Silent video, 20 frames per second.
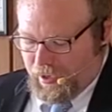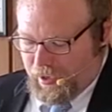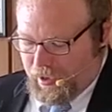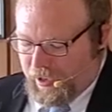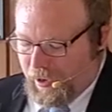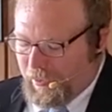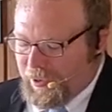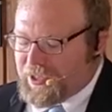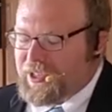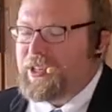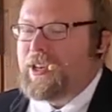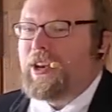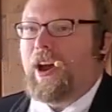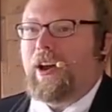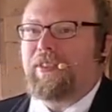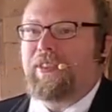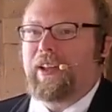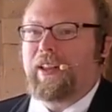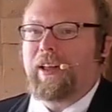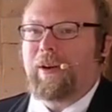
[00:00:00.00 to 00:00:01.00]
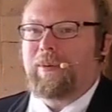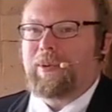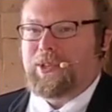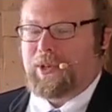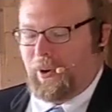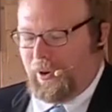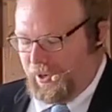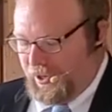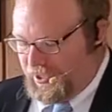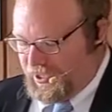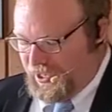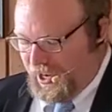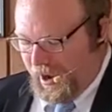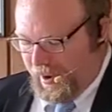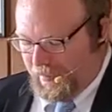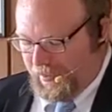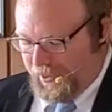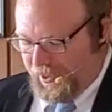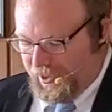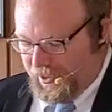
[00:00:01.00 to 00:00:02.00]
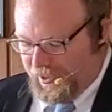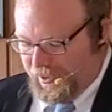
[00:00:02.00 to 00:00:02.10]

There was nothing that was going to stop her.